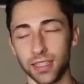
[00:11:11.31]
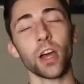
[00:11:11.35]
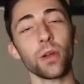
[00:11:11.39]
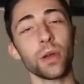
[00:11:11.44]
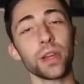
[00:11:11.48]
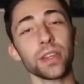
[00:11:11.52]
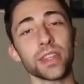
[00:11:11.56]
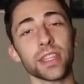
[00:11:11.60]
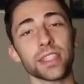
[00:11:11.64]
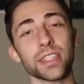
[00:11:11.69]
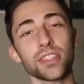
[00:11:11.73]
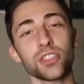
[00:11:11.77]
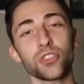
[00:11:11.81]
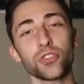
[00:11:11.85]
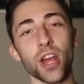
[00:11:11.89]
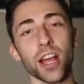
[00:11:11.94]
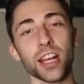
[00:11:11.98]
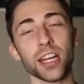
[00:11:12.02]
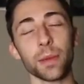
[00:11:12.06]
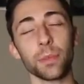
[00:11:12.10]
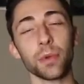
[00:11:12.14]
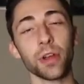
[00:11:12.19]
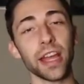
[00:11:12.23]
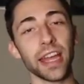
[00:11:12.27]
All right, this is
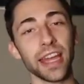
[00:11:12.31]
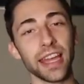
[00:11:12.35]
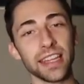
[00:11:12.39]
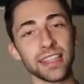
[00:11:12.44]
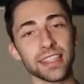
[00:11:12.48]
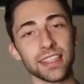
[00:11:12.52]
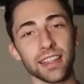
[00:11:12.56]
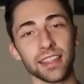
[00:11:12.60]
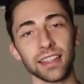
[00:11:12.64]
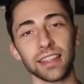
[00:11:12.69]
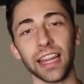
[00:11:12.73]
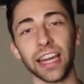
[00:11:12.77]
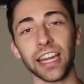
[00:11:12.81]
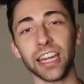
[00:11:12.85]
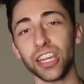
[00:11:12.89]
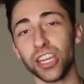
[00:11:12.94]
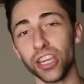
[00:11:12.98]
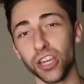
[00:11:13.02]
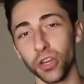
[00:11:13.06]
track number 8, Like